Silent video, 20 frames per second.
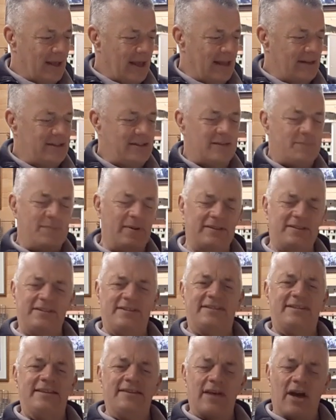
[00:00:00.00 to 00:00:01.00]
And just about to
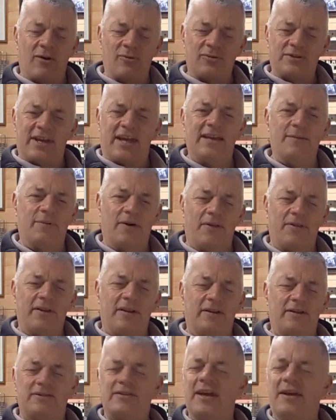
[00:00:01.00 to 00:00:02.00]
see the whole table, I
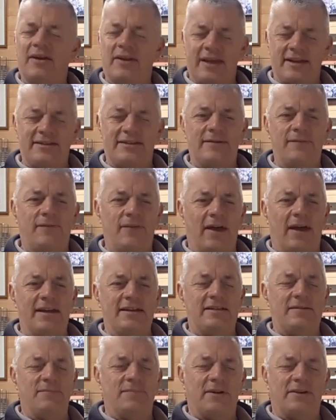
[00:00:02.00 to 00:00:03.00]
think it's say an 18
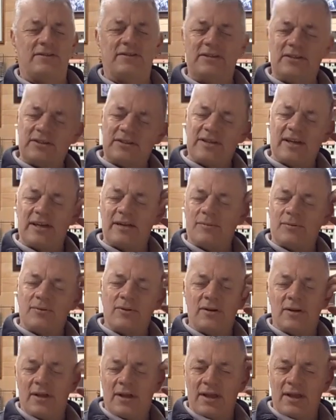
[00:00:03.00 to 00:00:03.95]
by 6 table,